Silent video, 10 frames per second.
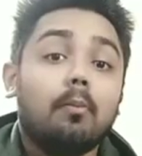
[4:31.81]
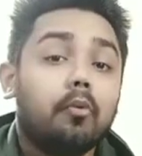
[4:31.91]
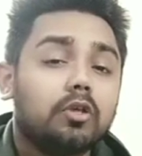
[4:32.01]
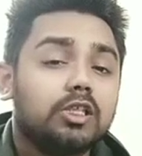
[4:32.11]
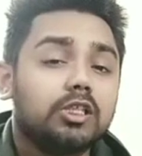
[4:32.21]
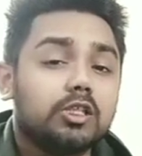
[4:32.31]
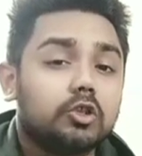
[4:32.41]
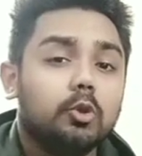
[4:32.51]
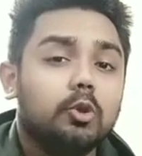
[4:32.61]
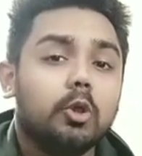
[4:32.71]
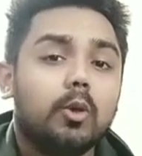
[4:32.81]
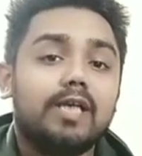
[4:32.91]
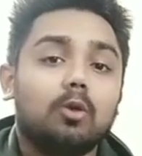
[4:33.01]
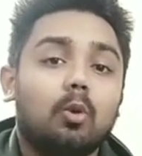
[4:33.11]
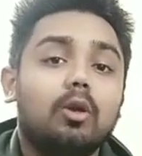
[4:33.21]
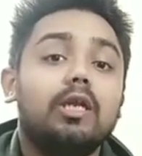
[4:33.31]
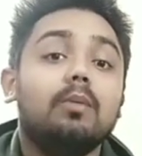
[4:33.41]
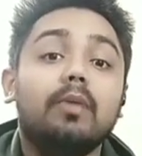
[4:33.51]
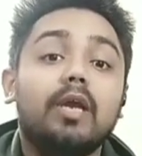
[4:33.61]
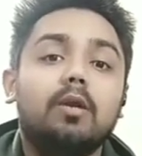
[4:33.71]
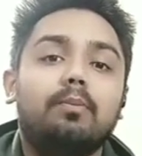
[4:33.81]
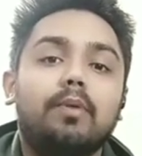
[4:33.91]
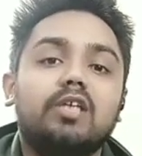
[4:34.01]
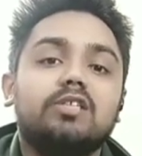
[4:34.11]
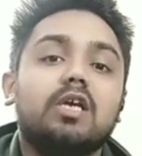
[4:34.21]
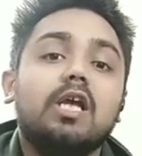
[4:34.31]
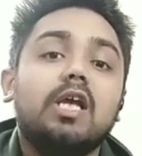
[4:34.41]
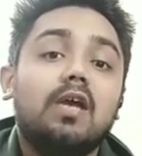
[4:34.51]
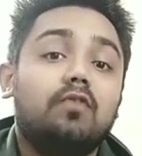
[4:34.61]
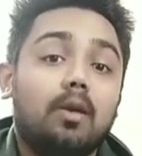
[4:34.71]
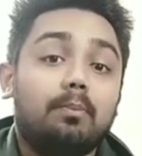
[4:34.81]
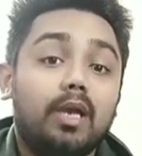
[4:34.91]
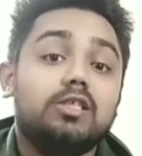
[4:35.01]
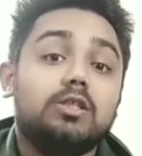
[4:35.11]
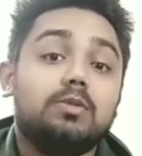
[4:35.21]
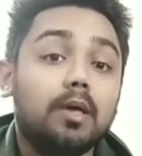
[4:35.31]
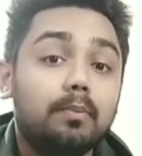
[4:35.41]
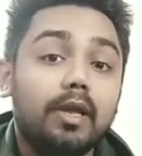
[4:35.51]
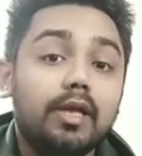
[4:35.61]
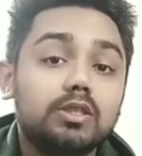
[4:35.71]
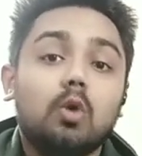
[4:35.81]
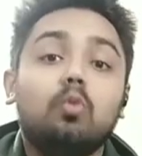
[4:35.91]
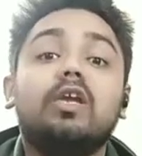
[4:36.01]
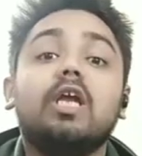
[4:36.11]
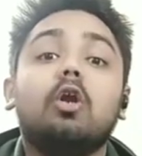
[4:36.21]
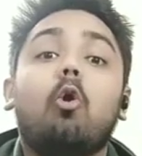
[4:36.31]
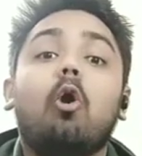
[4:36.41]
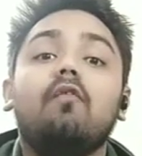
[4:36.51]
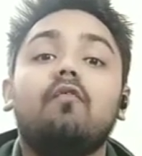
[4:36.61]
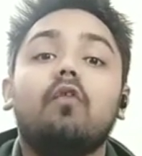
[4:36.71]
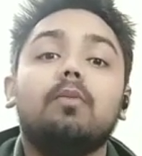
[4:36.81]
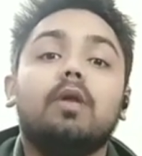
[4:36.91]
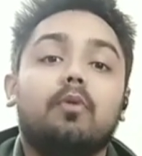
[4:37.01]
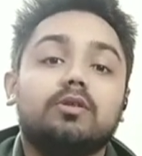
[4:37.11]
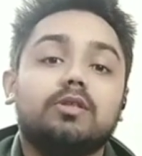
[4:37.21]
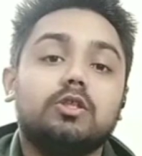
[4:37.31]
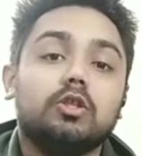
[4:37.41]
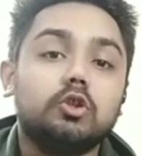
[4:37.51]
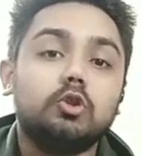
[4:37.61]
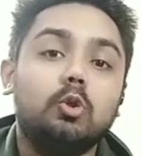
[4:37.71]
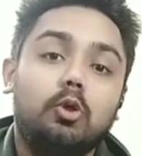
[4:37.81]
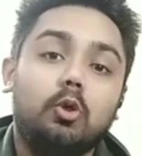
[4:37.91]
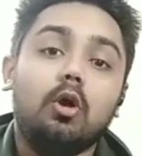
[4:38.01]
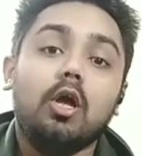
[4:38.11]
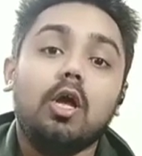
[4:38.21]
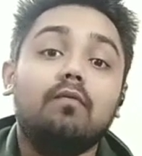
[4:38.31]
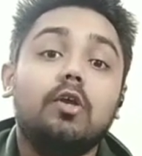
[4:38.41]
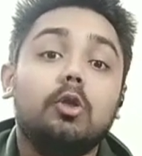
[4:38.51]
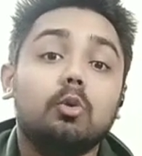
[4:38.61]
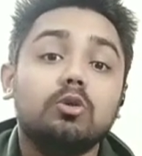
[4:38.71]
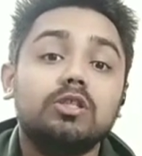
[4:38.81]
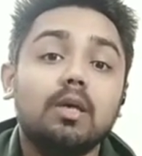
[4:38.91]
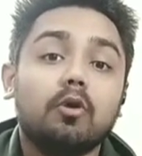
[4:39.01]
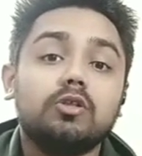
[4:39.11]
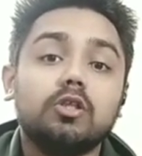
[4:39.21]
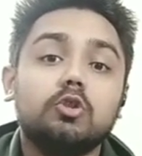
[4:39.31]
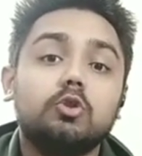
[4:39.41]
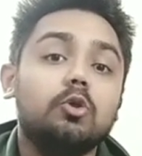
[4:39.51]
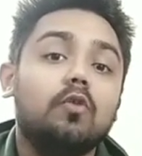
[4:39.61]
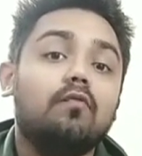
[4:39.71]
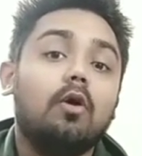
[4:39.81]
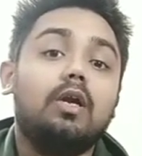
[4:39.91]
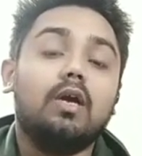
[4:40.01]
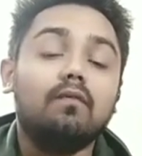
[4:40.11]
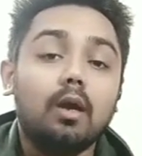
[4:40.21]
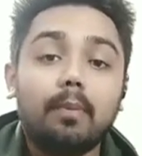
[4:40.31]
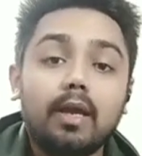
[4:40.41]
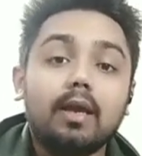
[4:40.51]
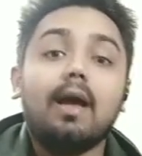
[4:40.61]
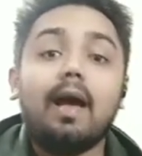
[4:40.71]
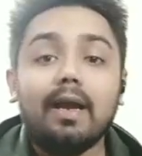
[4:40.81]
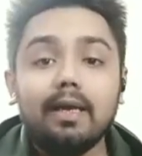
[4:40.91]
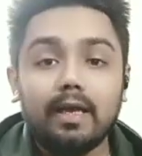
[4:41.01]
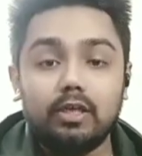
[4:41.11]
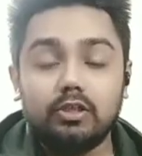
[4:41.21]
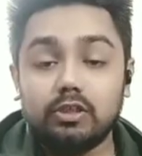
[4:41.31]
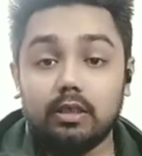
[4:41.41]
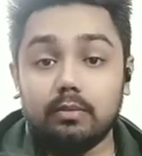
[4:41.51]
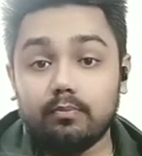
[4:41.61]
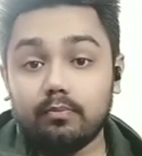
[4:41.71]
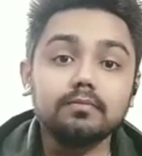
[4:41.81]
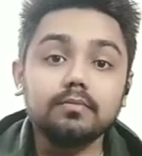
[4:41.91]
Process Studio has only main page. If the page is published, we can call from the Process Studio. We use the Process Studio for developing and testing.